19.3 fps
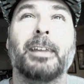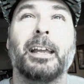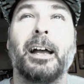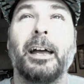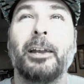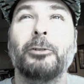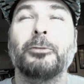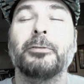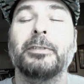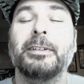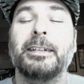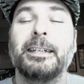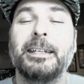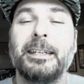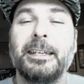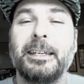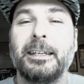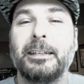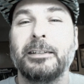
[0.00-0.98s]
I don't
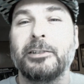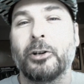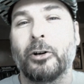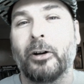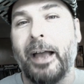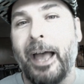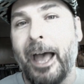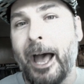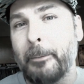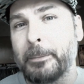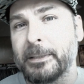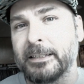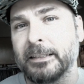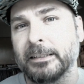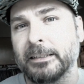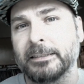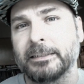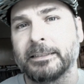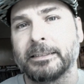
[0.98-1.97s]
need your
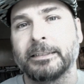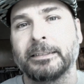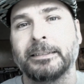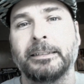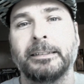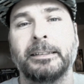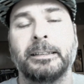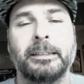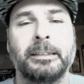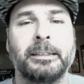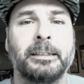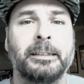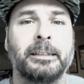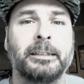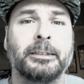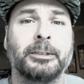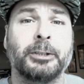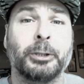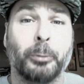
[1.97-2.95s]
absence
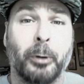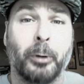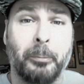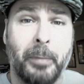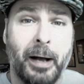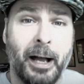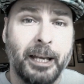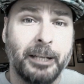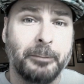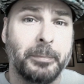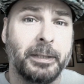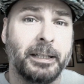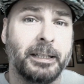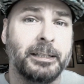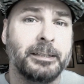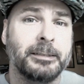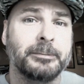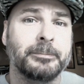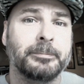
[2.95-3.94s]
to remind
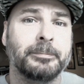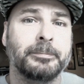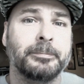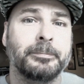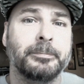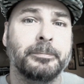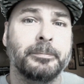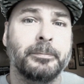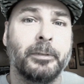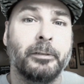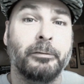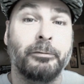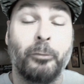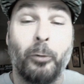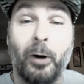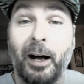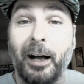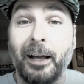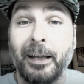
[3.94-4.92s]
me of
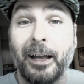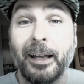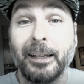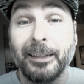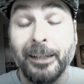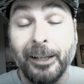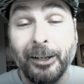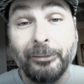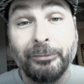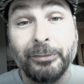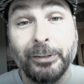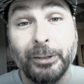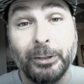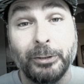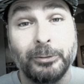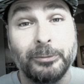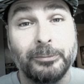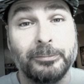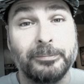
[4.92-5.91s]
why I love you.